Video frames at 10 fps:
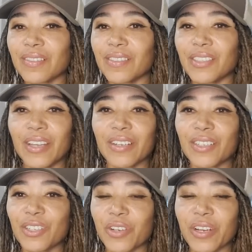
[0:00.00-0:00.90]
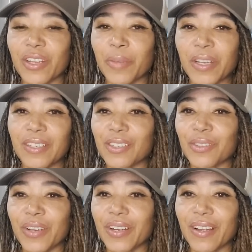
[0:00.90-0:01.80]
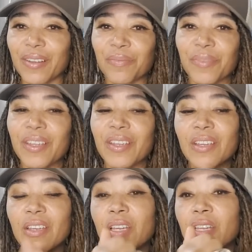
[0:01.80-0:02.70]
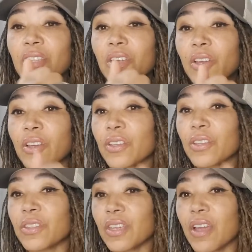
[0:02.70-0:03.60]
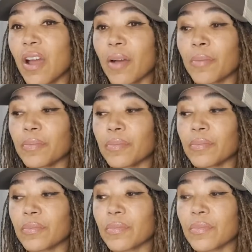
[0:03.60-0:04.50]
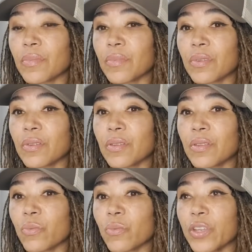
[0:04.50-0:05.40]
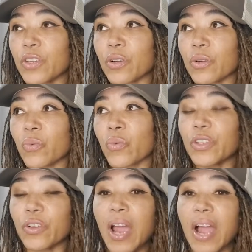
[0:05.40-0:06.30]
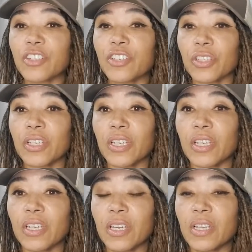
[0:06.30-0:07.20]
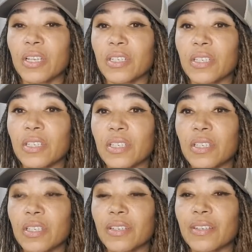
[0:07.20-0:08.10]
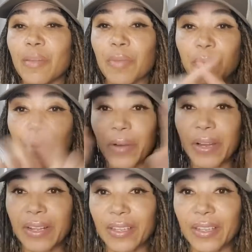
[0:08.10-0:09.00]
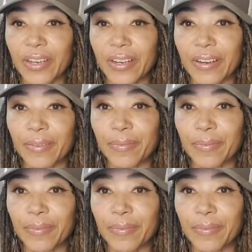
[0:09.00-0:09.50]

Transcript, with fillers: Jen is just trying to get my attention right now. The, the, um, when you're, when you're actually, let me get my brain clear here.